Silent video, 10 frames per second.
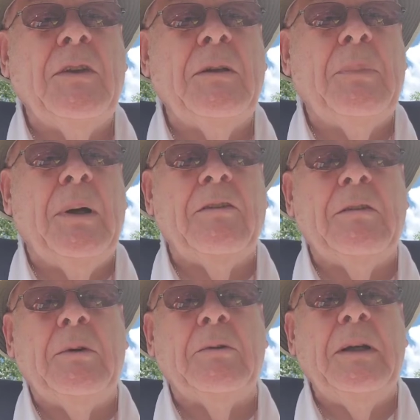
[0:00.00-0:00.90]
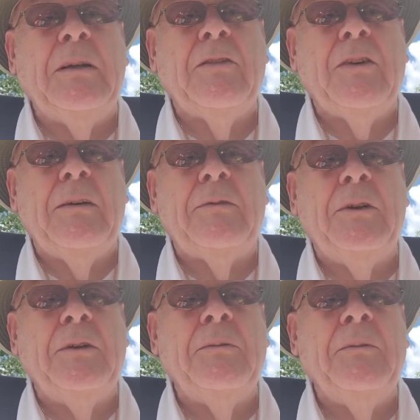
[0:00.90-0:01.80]
said possible rain this
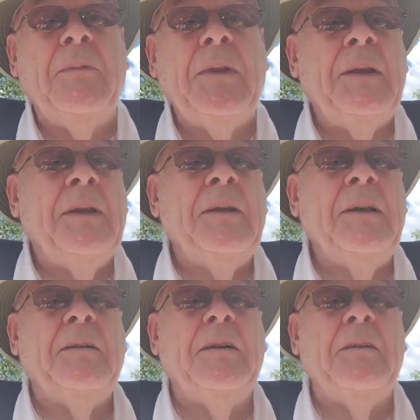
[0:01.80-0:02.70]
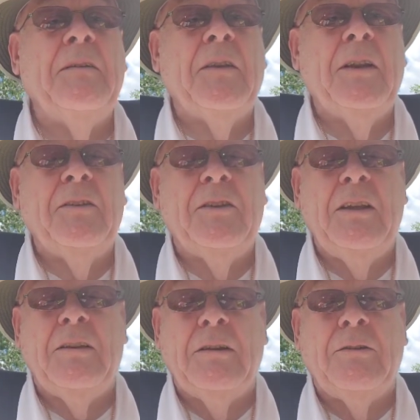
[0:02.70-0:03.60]
afternoon, it didn't
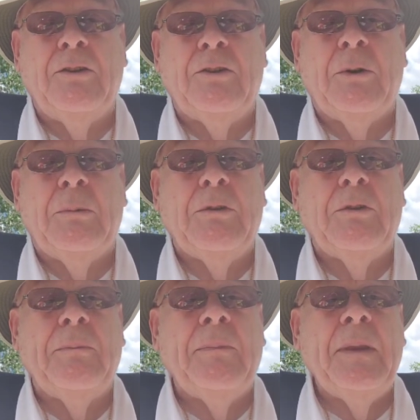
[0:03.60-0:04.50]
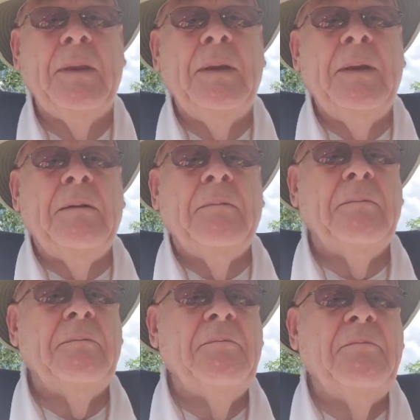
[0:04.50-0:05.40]
say thunderstorms.
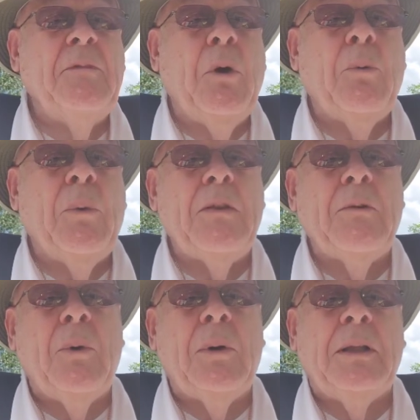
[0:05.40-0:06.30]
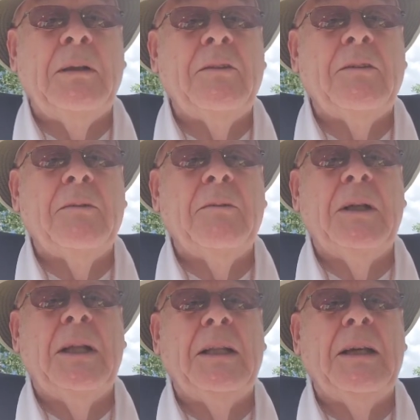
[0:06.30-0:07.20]
No weather warnings
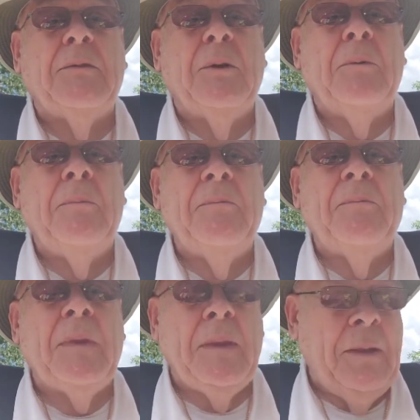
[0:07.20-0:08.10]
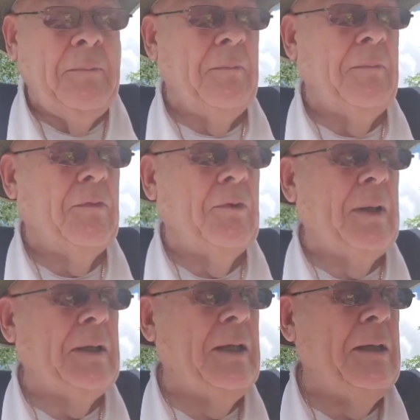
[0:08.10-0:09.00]
when I left home, so
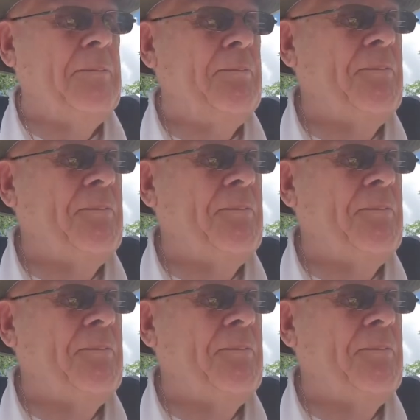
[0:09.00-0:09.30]
I came.